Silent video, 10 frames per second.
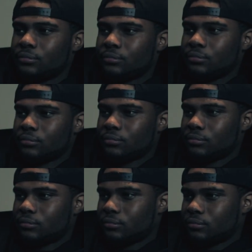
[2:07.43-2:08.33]
I'm leaving
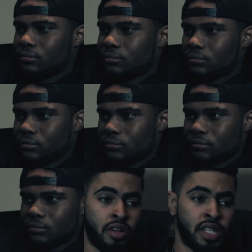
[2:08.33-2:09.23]
people behind in
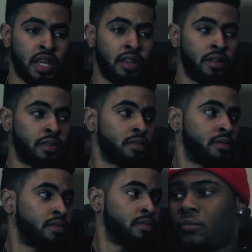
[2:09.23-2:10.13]
2013.
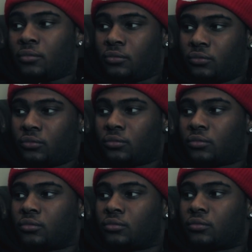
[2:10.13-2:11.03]
I'm gonna get in
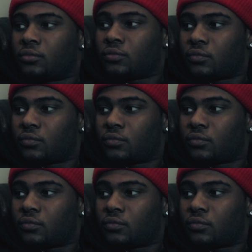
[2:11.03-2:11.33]
the gym.